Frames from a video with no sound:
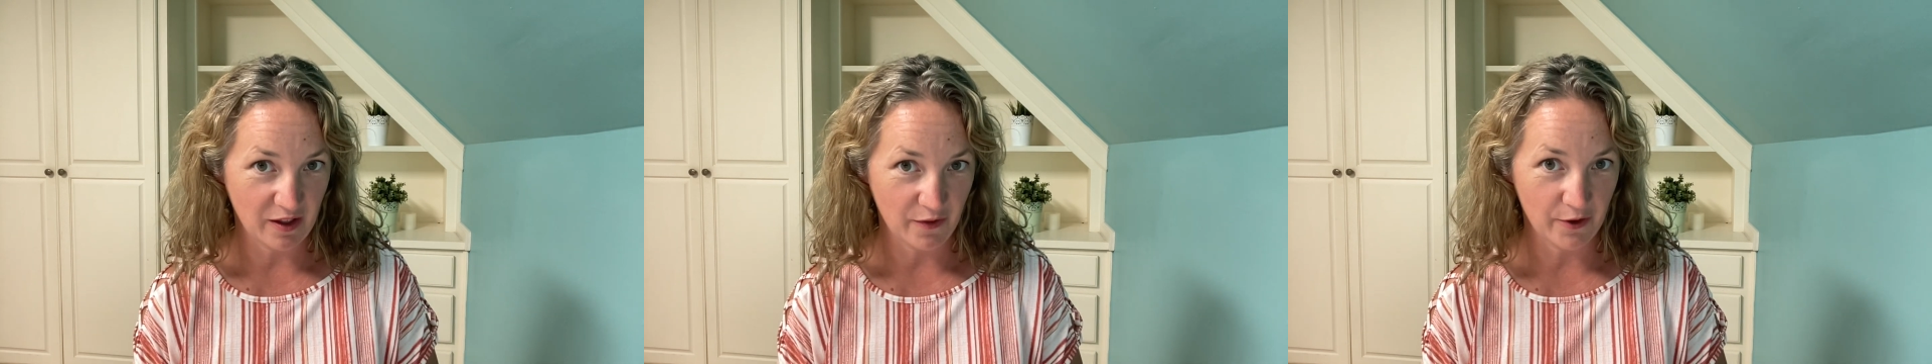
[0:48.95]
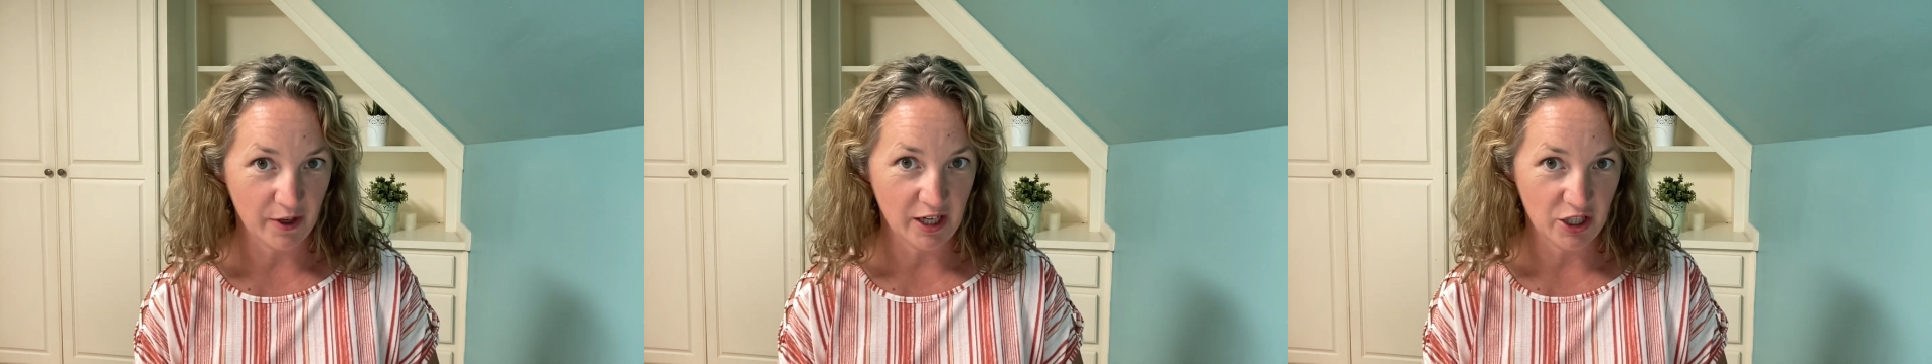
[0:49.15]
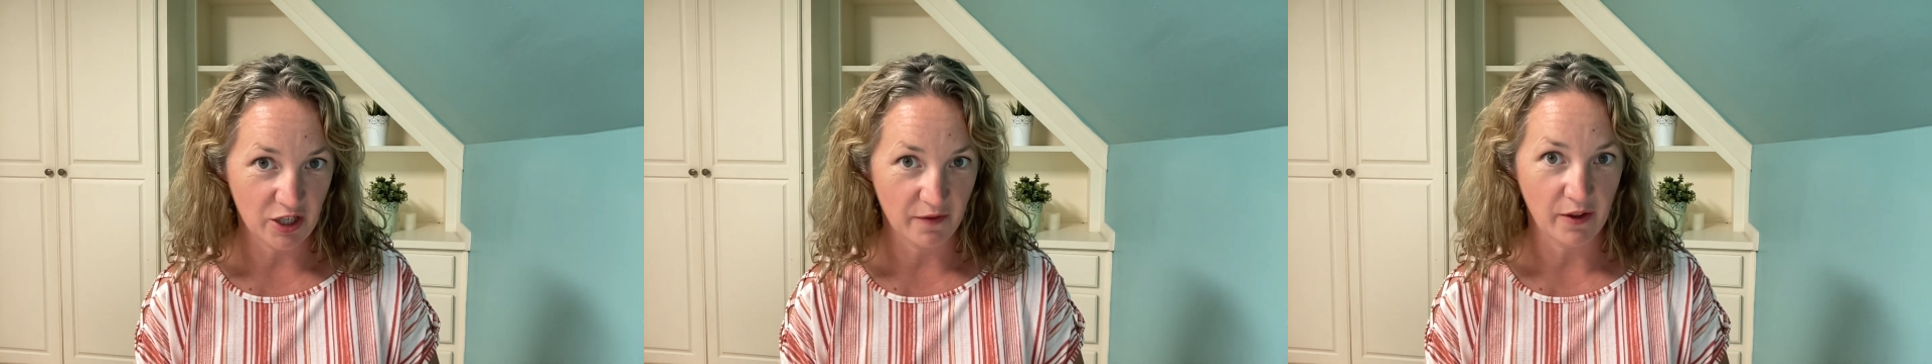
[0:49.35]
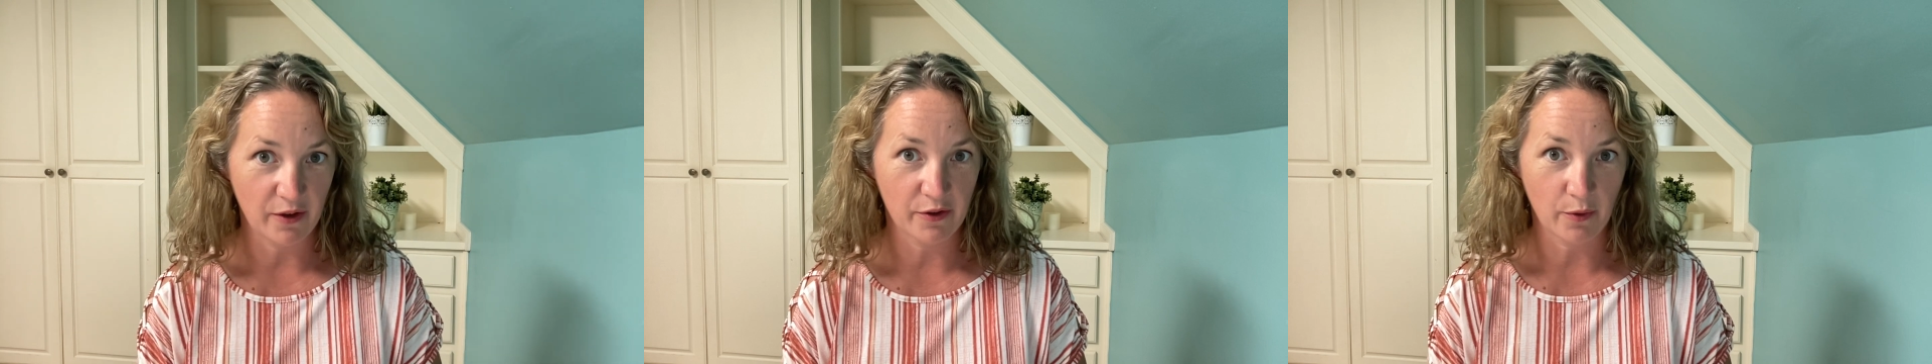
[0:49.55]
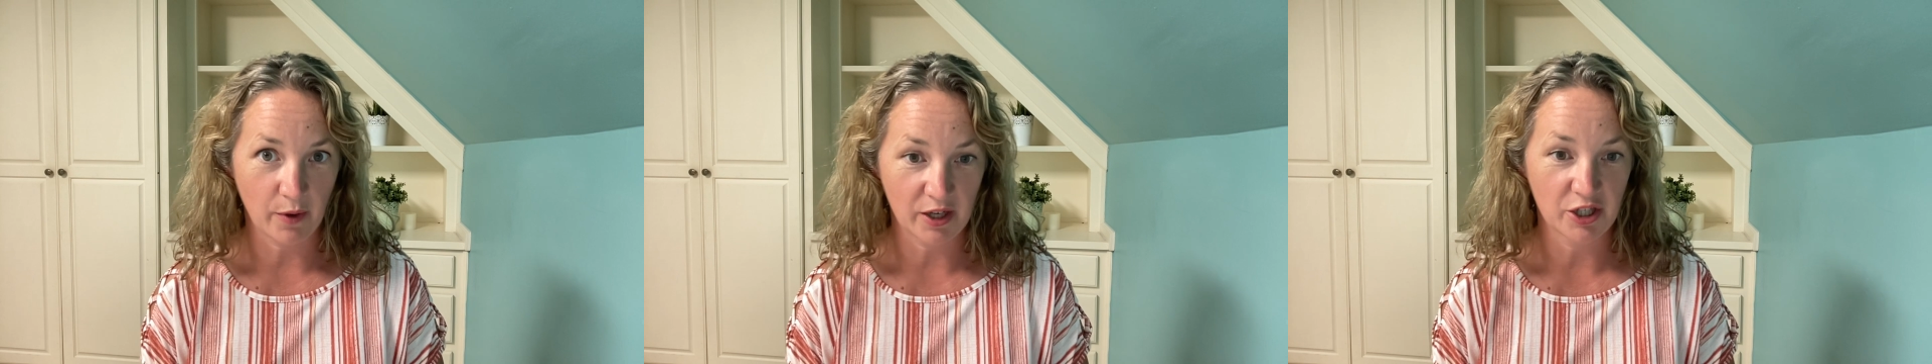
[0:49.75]
for each of those
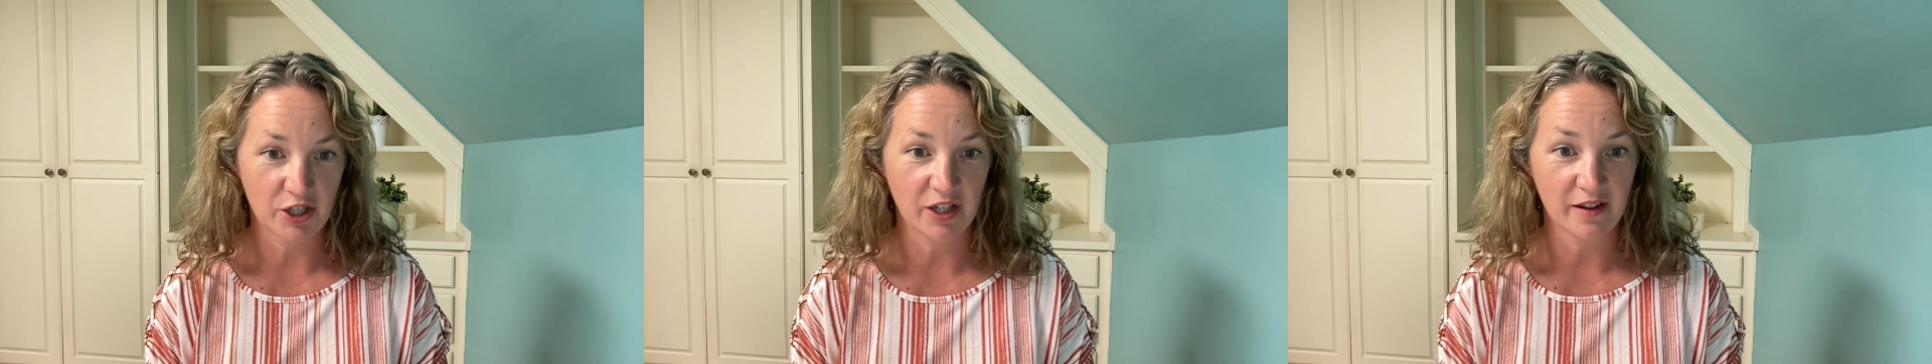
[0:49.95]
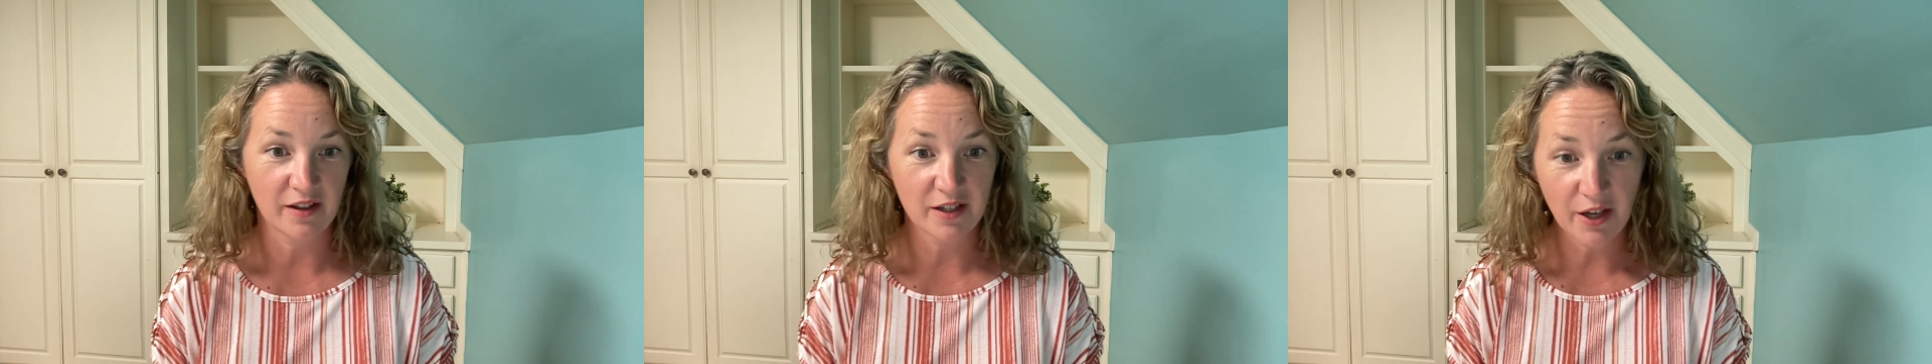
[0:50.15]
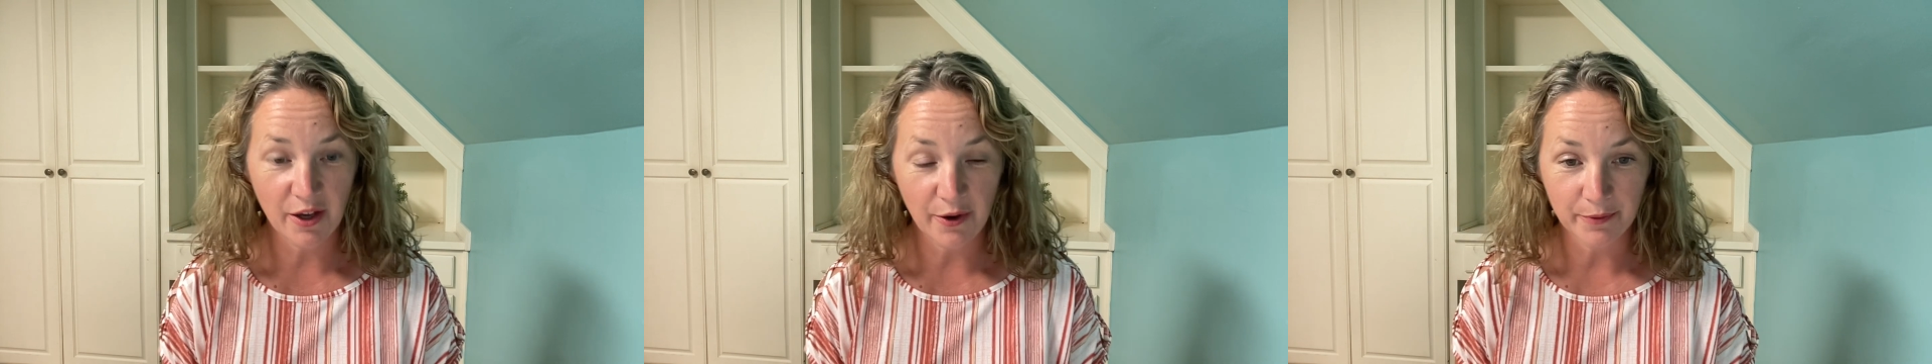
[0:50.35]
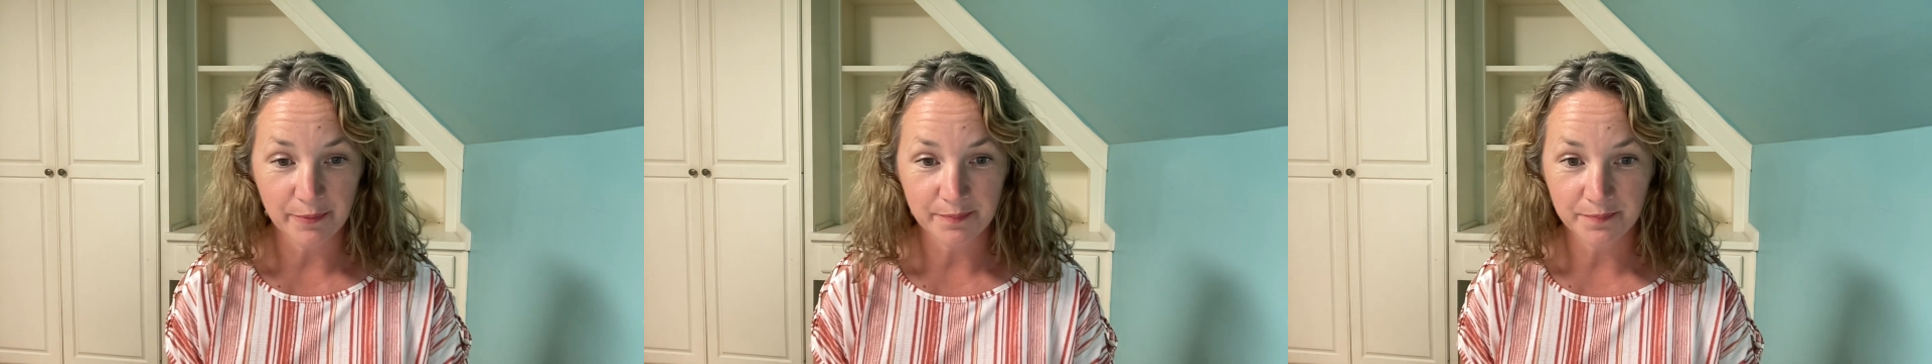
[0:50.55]
questions too.